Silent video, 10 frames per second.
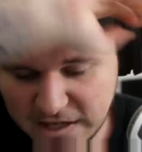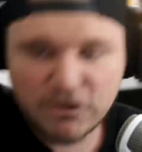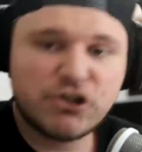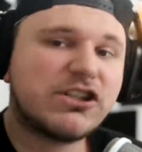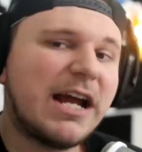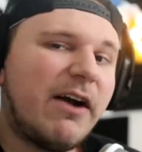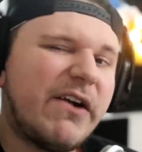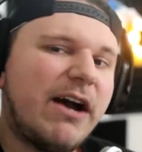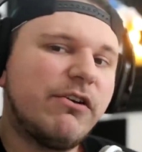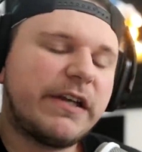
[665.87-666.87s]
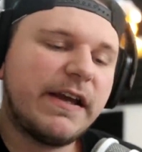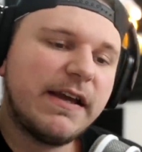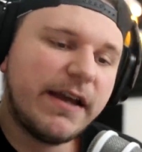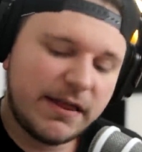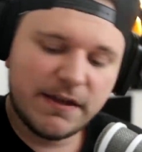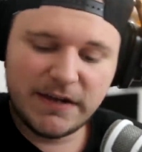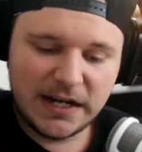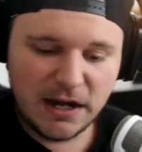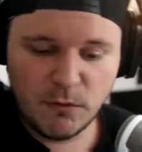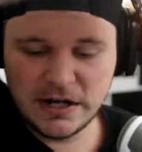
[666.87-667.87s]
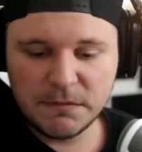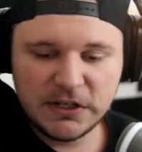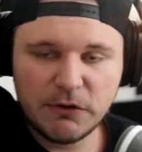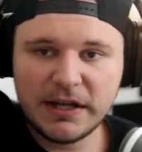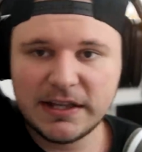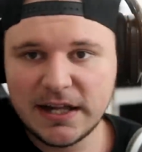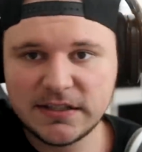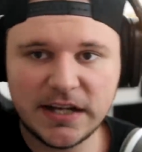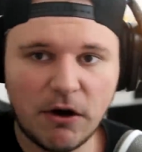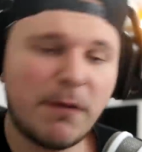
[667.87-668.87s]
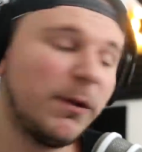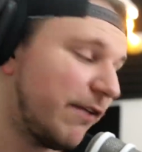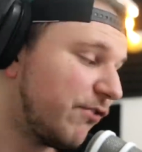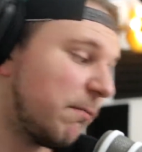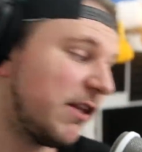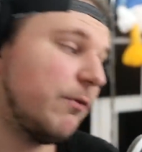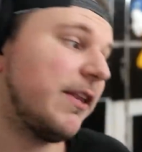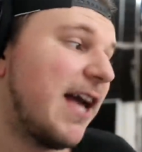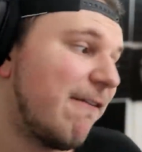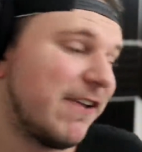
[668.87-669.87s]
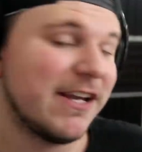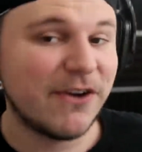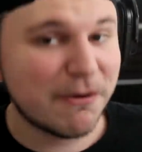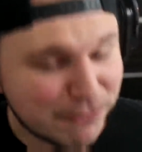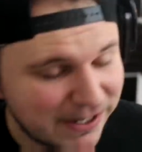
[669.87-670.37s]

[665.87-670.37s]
give you a shout out in the video when I'm doing that. So I will definitely be doing that video. I'm